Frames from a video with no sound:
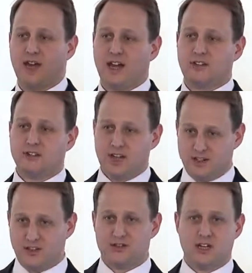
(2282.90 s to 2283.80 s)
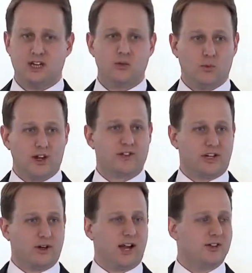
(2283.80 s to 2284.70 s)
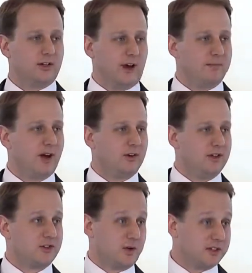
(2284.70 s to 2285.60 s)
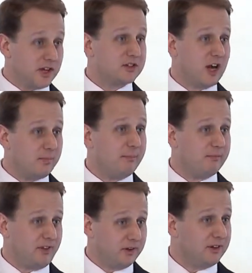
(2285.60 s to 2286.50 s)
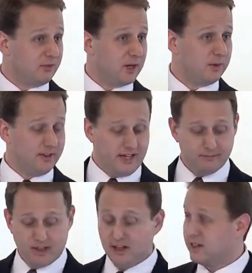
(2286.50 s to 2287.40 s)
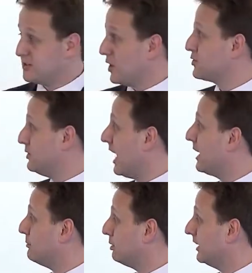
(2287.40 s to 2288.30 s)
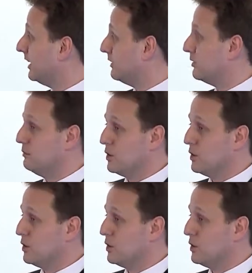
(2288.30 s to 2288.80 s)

effect tendency to want to segregate to grain boundaries, so it does come up fairly frequently. It's also non-embrittling for